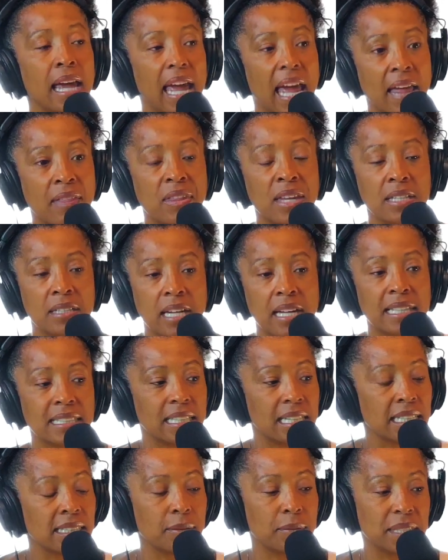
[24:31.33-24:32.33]
And then,
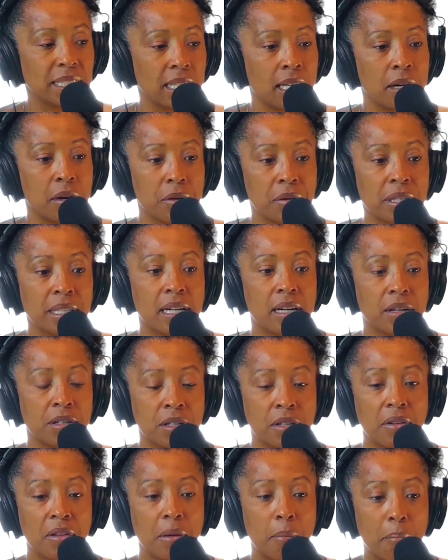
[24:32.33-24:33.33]
as I was saying earlier,
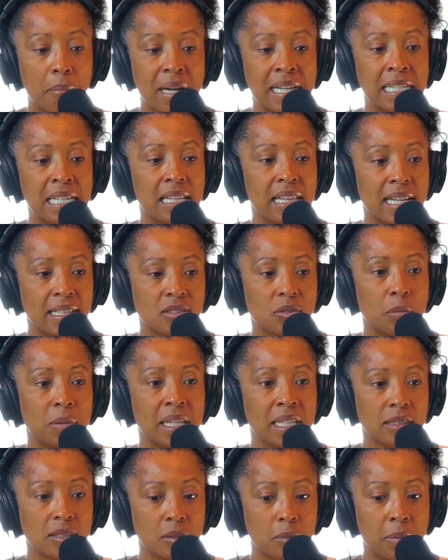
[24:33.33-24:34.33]
you know, the money that's
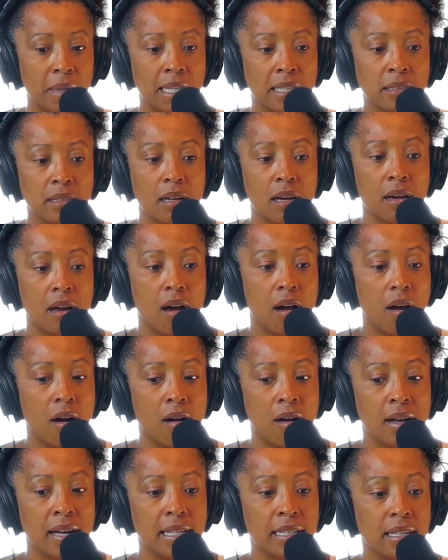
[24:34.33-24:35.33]
being spent
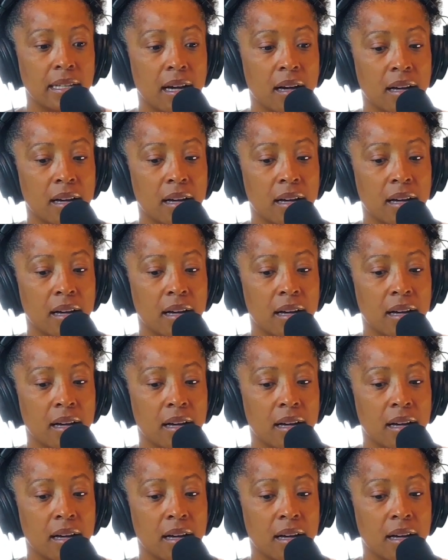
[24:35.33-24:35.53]
on